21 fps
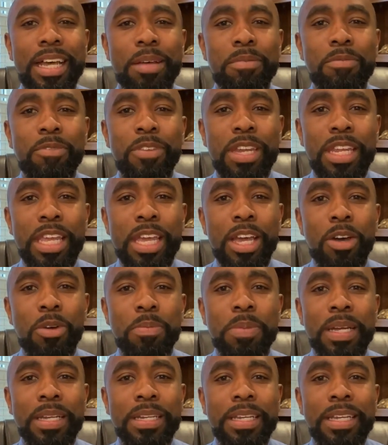video.
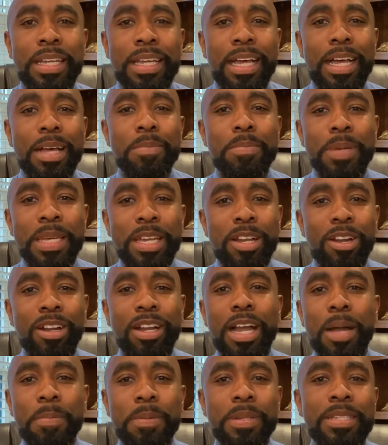But here are a
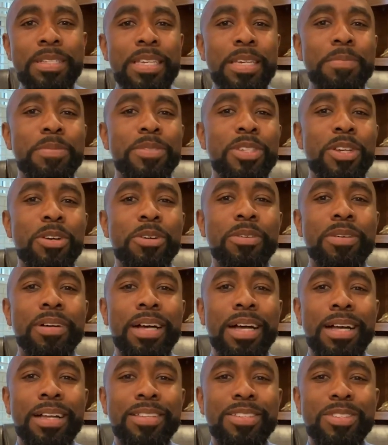couple of tips.
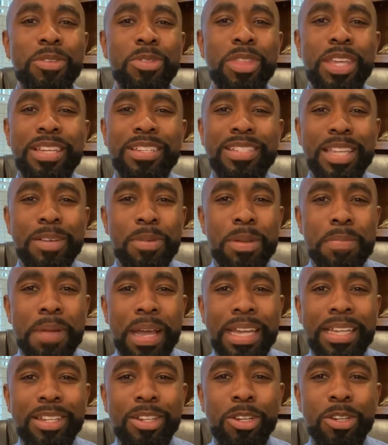So things that we
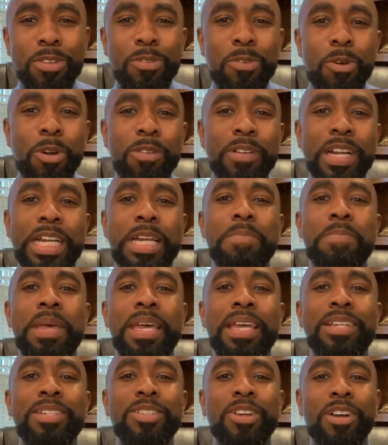might look for,
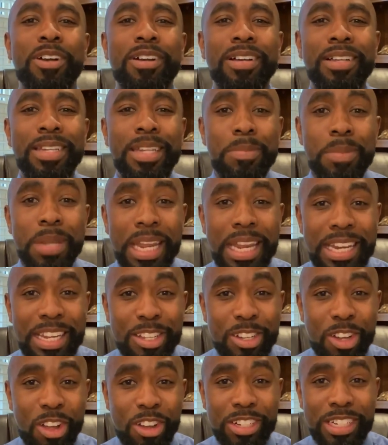recommend, are
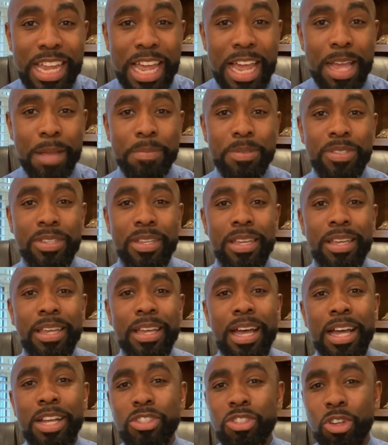eliminating long naps,
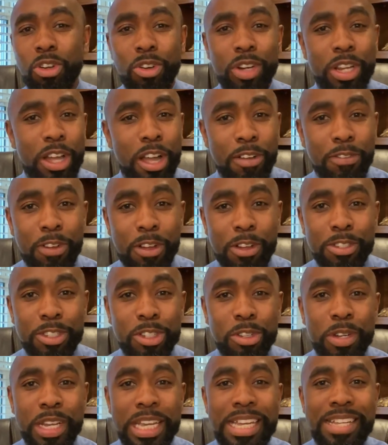turning off all
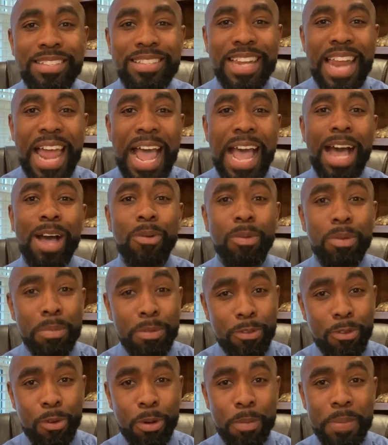screens an hour
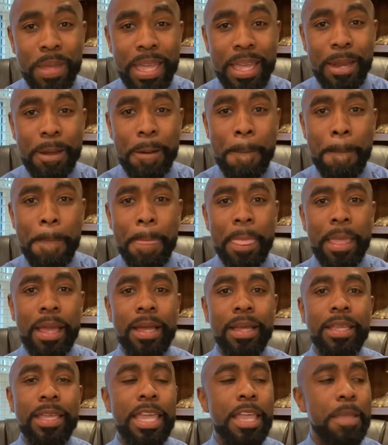before bed,
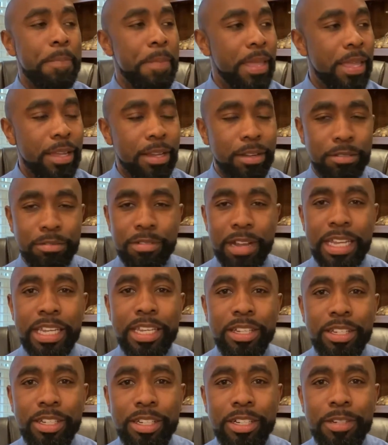keeping a
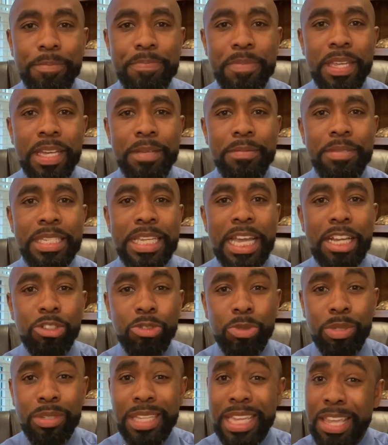regular
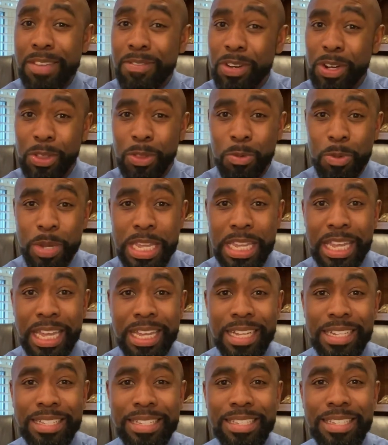schedule even on the
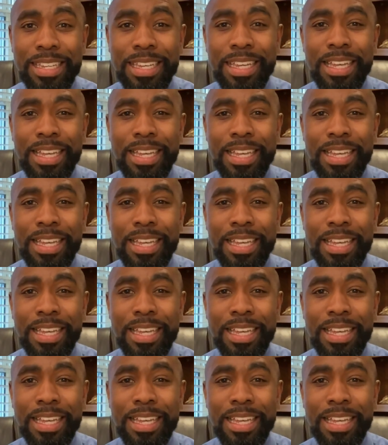weekends,